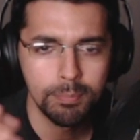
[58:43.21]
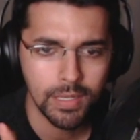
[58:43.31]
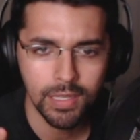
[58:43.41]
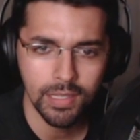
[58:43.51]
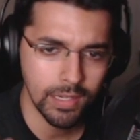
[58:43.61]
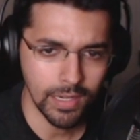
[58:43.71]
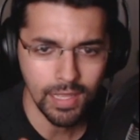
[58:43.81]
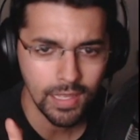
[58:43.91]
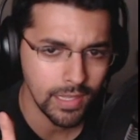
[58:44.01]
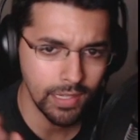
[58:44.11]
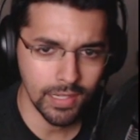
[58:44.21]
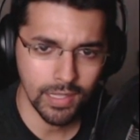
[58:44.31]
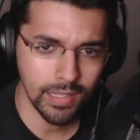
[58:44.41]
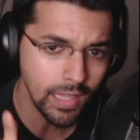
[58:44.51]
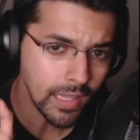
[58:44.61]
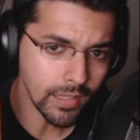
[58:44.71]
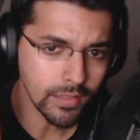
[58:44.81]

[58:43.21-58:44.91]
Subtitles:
ba da da da da,